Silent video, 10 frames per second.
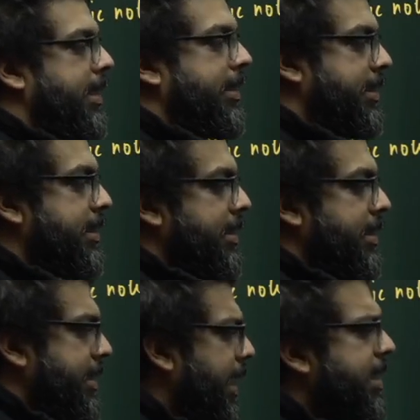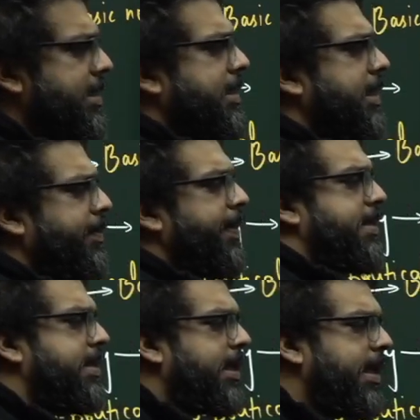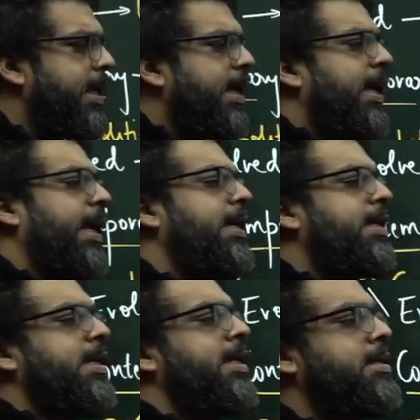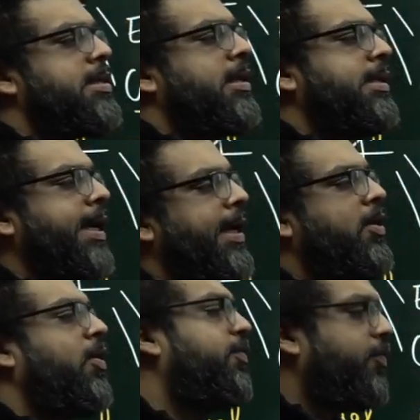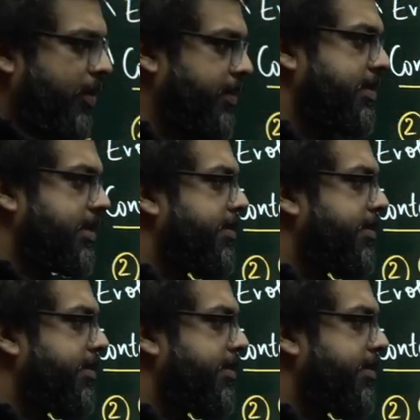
agencies. They're basically international dialogue forums,